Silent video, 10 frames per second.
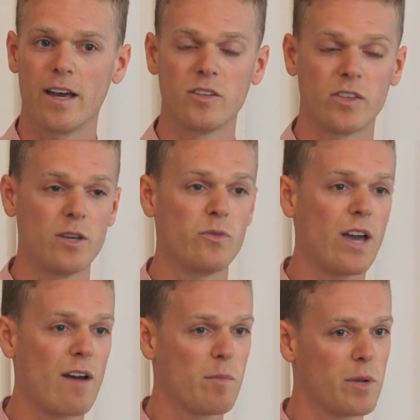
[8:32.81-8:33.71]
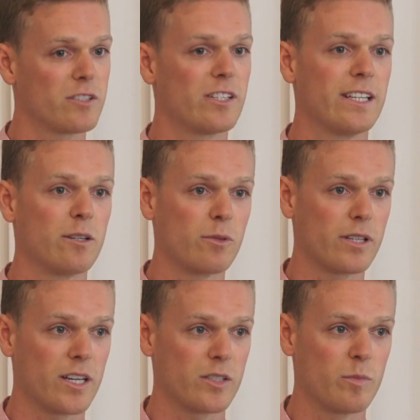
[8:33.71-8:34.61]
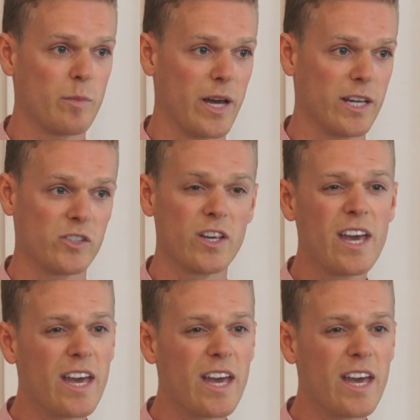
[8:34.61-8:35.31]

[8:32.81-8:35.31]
is that if you have a multilingual customer base,